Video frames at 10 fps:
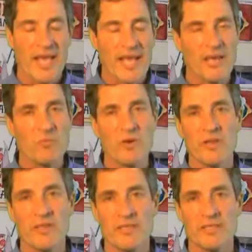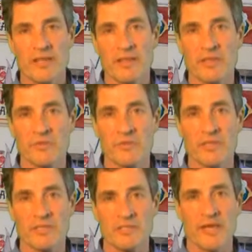And one of the things that I think is
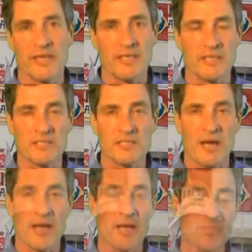really exciting is I